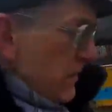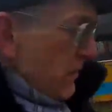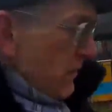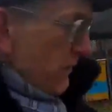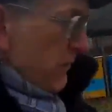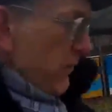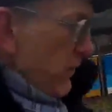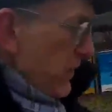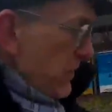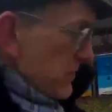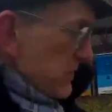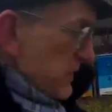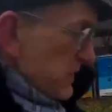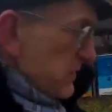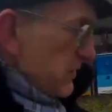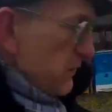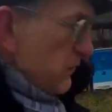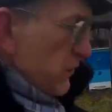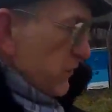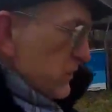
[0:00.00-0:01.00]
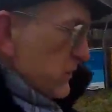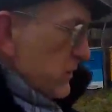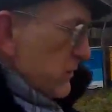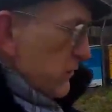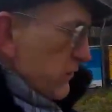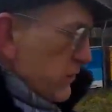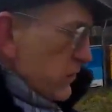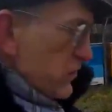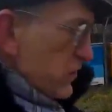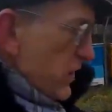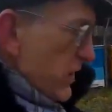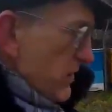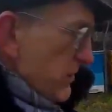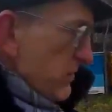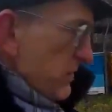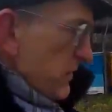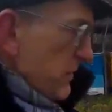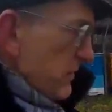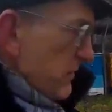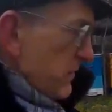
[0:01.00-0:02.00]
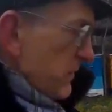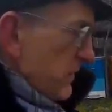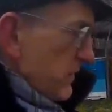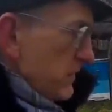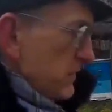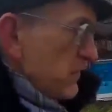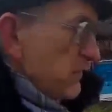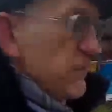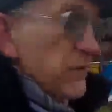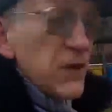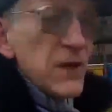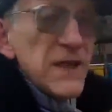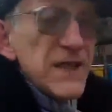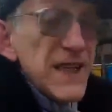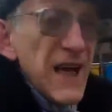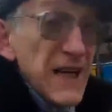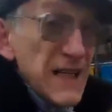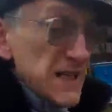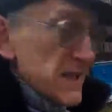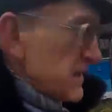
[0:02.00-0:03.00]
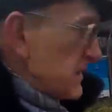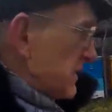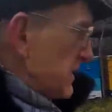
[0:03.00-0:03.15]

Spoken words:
Frames are different, different shape, different size.